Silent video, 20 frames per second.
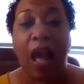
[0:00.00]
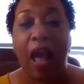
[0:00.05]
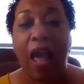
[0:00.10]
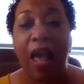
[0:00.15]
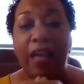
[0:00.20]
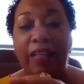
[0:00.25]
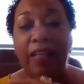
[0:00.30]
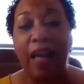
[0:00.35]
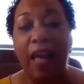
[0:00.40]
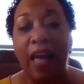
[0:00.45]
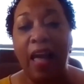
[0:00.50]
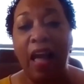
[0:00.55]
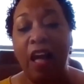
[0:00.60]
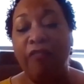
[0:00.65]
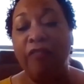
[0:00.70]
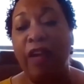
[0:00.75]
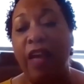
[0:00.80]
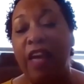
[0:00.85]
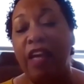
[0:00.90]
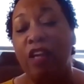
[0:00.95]
and
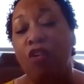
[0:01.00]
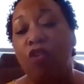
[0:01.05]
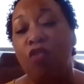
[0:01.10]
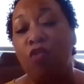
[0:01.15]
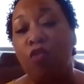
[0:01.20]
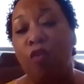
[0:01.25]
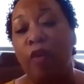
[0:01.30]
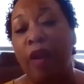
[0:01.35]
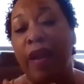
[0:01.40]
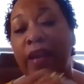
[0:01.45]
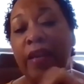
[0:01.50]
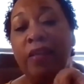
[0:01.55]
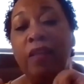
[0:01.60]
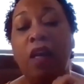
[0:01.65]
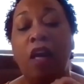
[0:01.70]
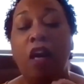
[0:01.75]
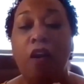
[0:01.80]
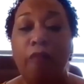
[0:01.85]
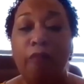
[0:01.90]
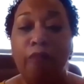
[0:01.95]
have a great,
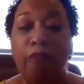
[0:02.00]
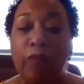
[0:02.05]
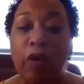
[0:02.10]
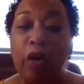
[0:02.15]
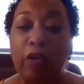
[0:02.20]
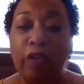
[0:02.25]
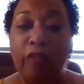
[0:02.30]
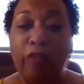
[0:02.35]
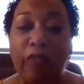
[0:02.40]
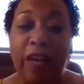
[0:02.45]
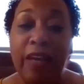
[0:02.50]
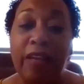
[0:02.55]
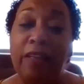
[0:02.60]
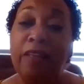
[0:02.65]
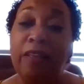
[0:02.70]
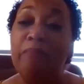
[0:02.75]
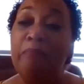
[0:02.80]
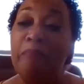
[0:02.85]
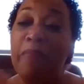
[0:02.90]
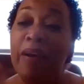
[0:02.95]

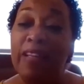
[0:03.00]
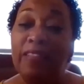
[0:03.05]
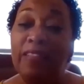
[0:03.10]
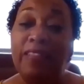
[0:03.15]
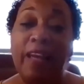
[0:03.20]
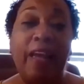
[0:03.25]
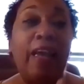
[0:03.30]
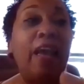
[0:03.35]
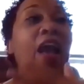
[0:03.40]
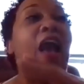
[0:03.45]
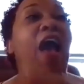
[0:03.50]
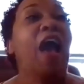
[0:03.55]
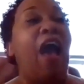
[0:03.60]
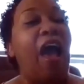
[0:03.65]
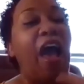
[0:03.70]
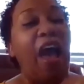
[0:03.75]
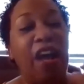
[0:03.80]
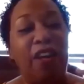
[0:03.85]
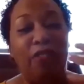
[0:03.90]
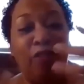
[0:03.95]
motivated Monday
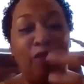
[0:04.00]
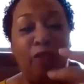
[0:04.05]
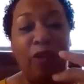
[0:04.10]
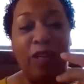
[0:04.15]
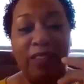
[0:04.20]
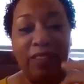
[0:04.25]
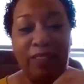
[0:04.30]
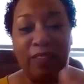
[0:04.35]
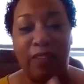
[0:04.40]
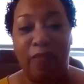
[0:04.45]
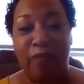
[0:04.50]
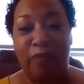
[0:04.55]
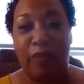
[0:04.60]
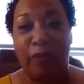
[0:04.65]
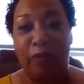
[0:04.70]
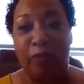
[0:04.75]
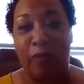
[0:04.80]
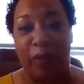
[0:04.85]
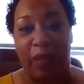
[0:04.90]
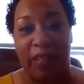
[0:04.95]
and rest of
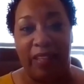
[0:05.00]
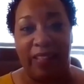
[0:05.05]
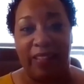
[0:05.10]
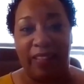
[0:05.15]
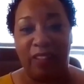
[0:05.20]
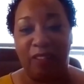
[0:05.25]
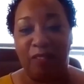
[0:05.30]
the week.